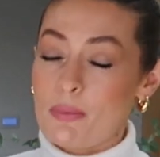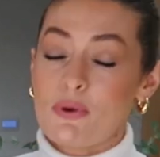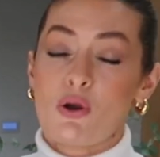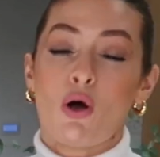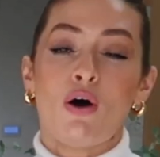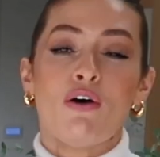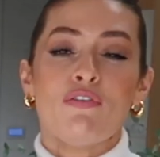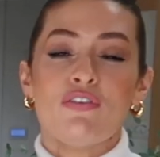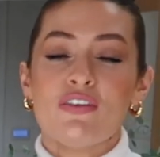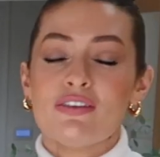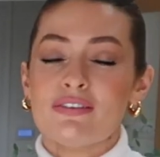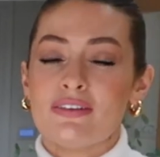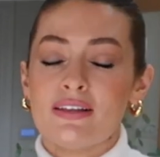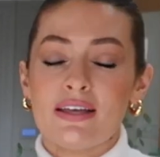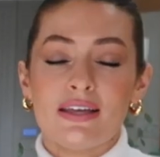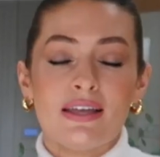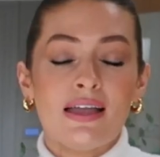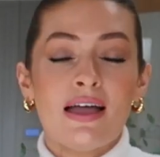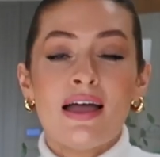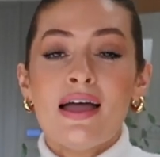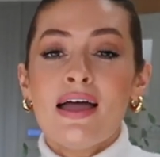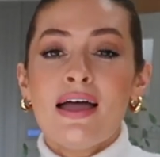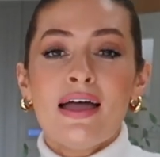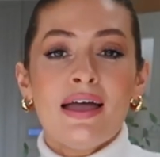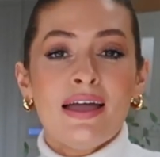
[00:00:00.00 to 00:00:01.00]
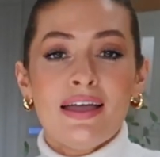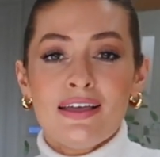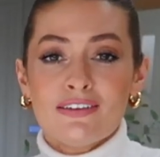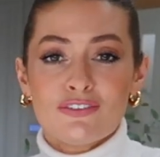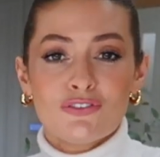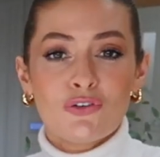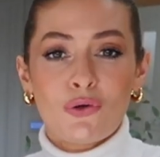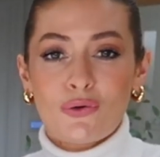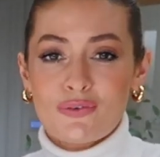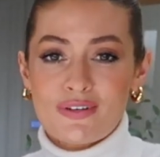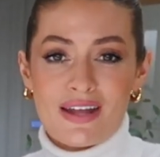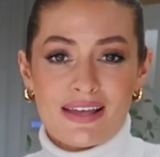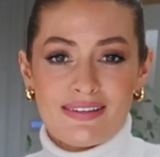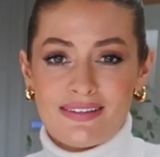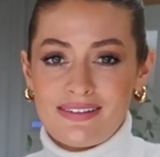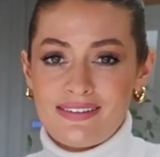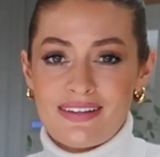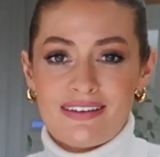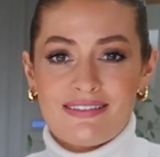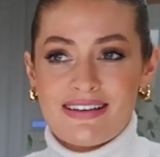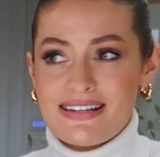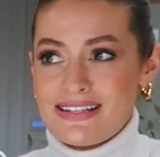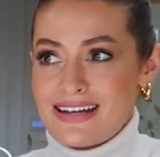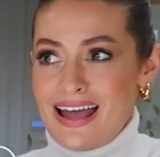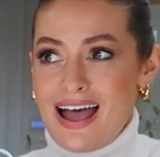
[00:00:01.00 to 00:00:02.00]
And obviously, it's not
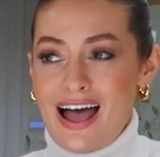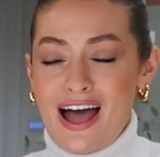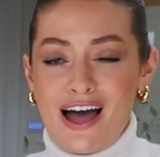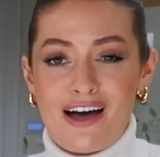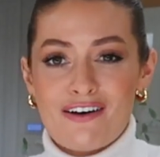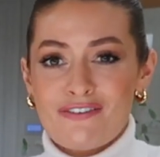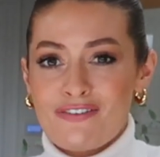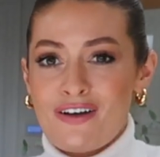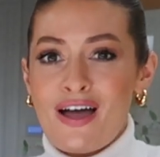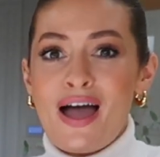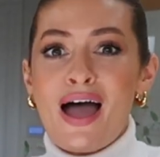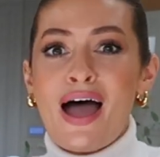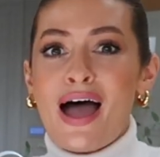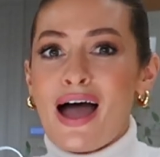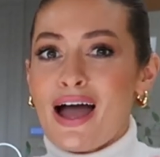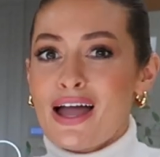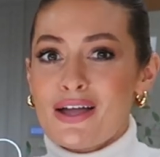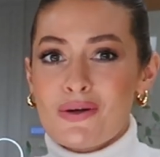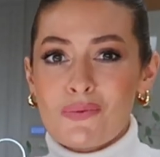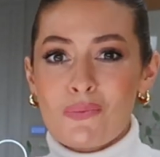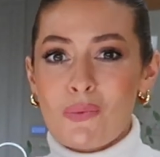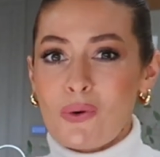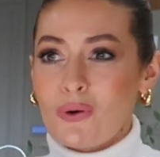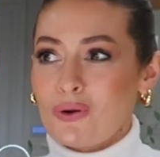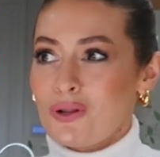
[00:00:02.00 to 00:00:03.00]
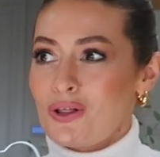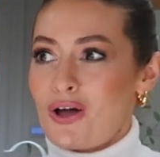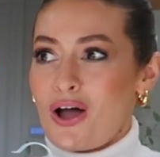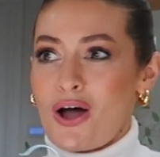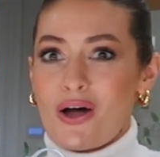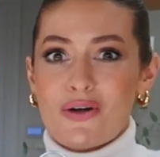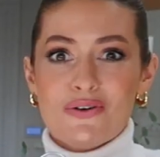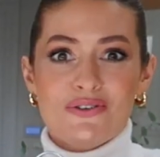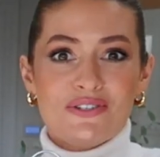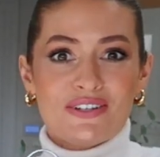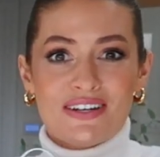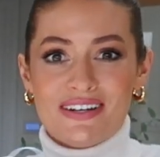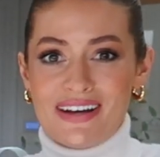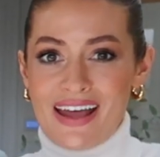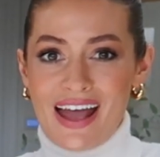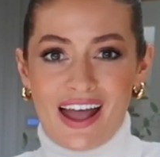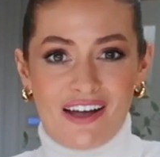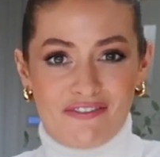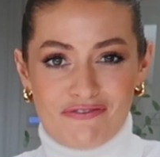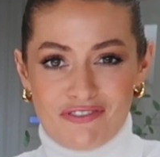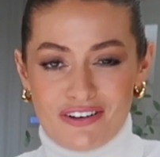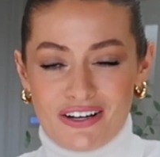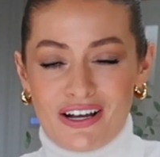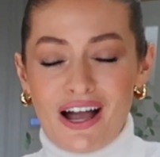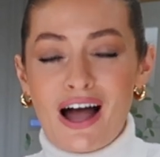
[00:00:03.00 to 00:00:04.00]
necessary to have a wool coat in
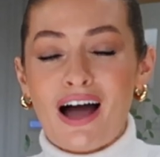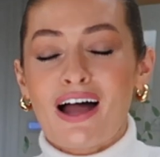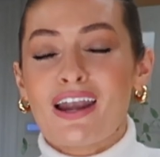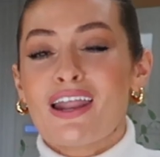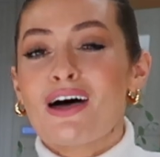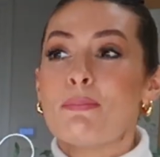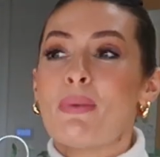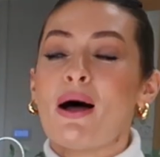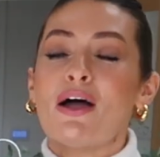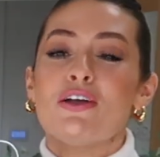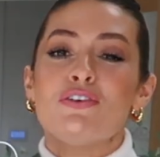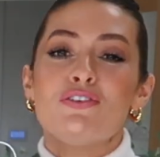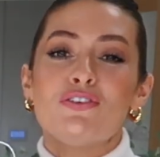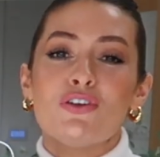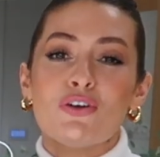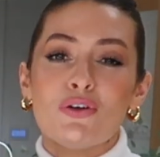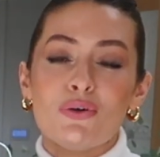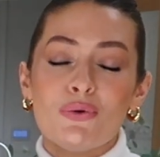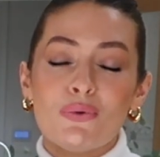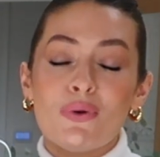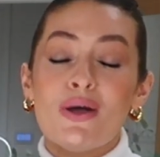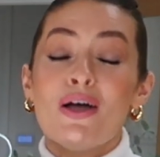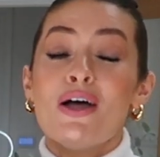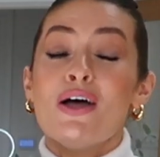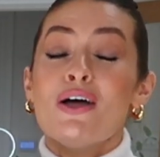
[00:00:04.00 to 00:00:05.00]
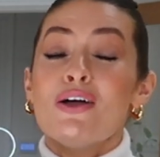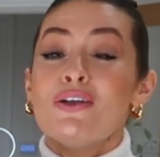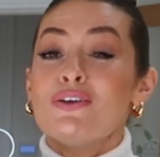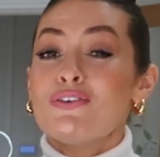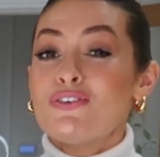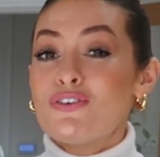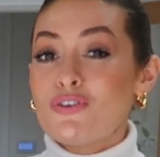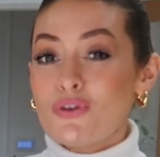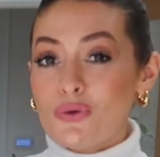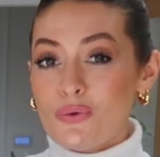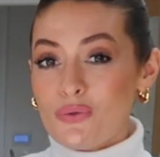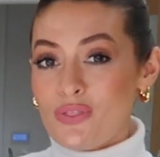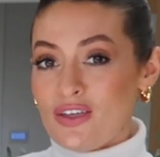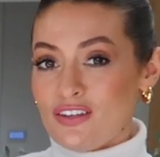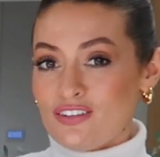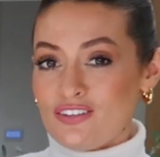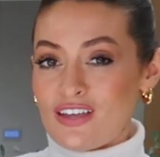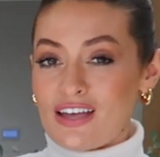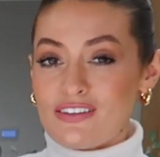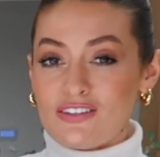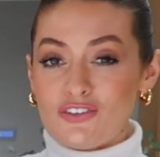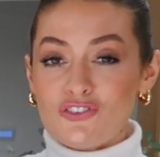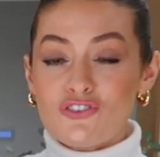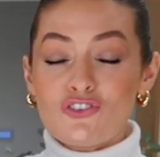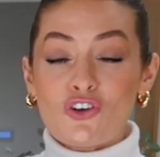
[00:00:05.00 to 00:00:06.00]
every colour, but I do do this
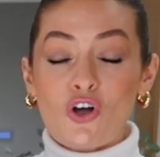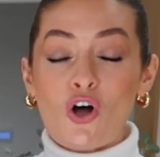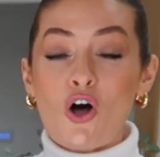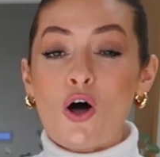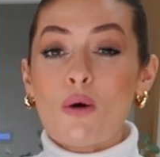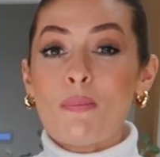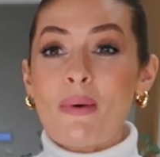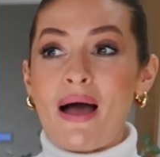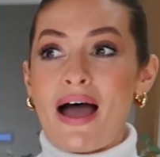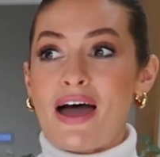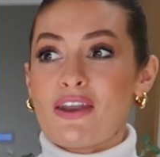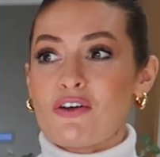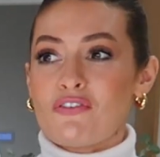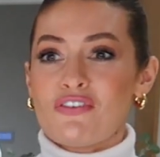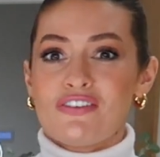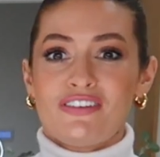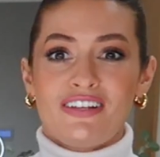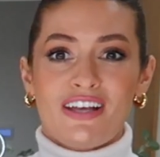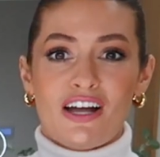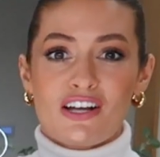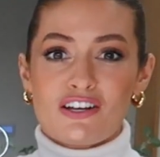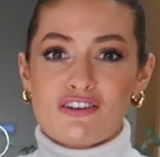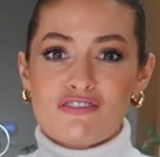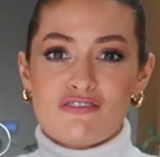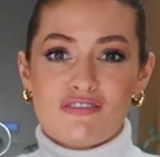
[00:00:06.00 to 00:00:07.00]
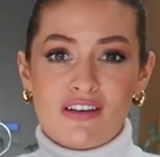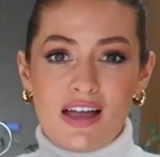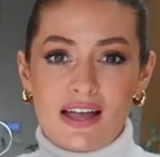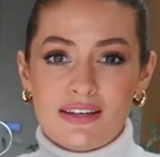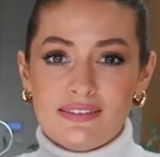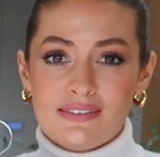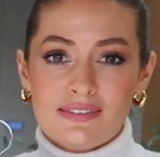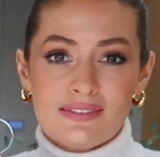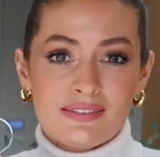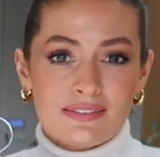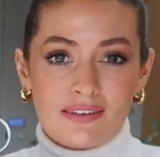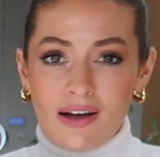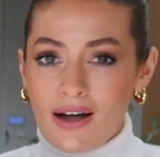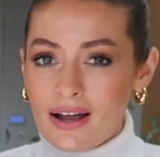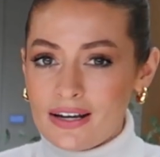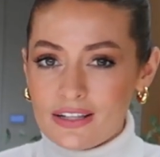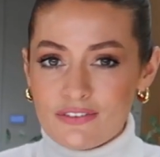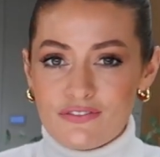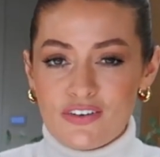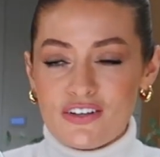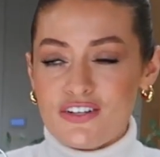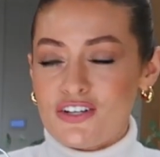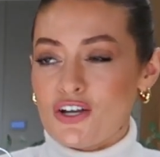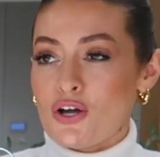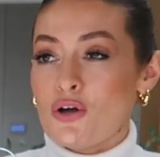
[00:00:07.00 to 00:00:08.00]
as a job and obviously I create styling
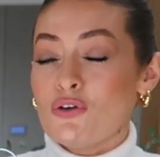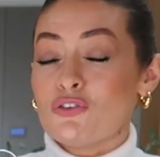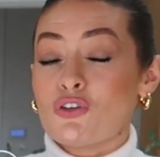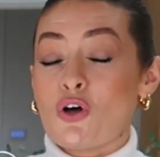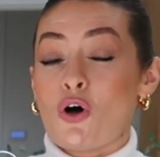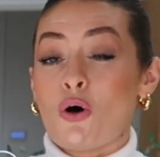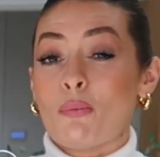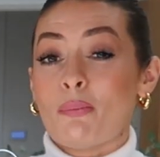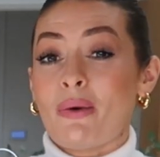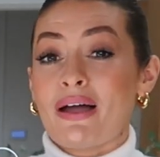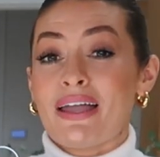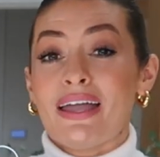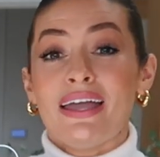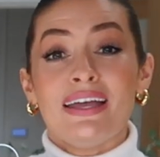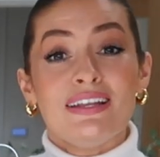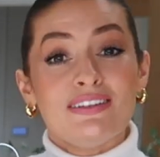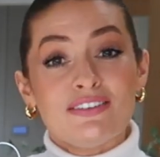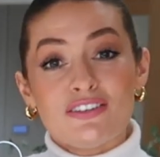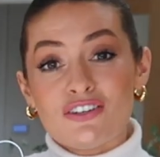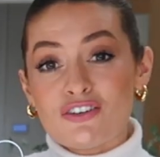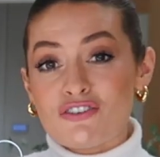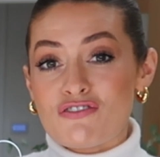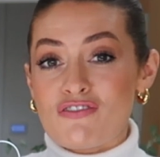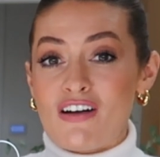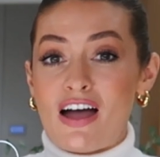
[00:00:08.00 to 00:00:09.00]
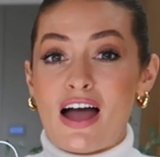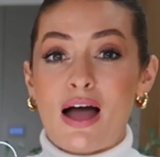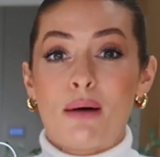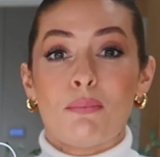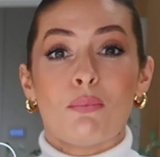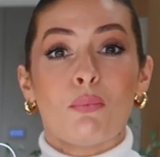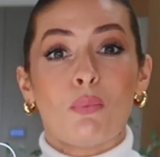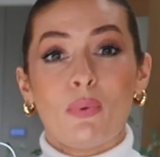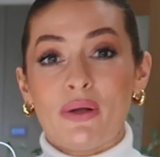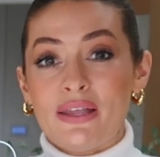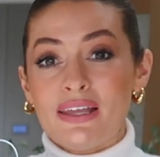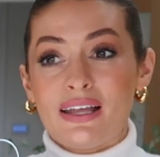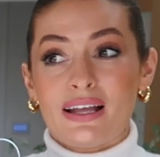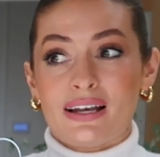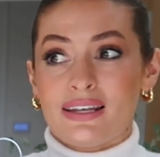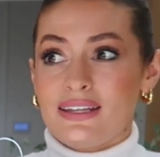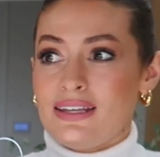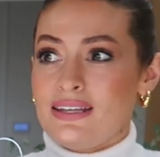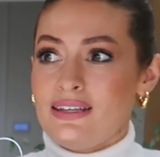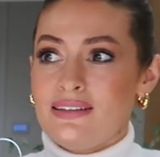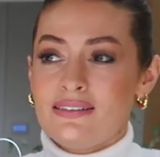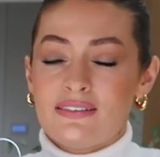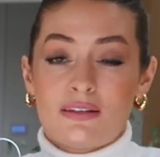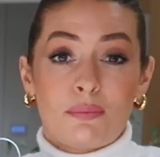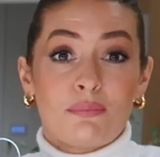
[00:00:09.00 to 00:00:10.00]
videos on my Instagram
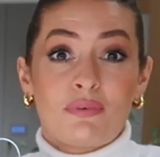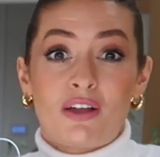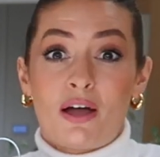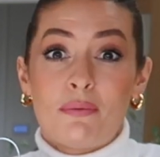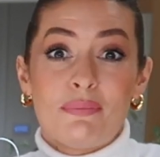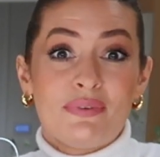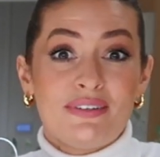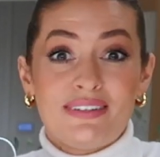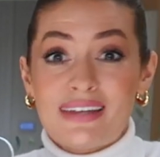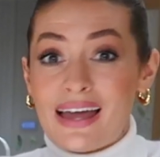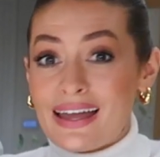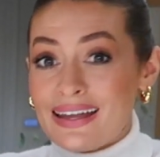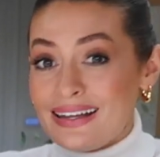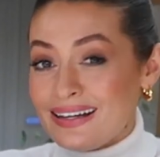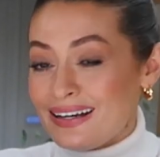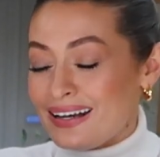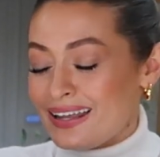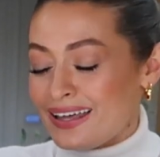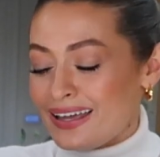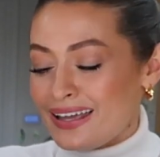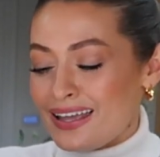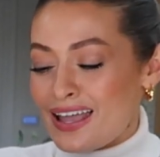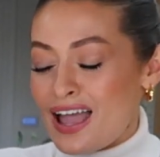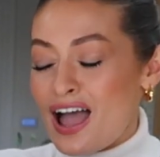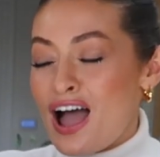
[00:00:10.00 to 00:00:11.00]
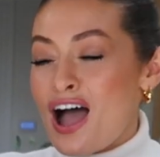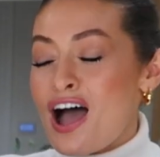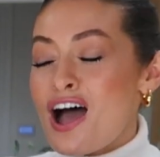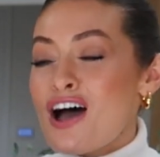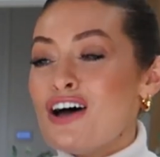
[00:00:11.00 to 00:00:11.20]
weekly, sometimes daily.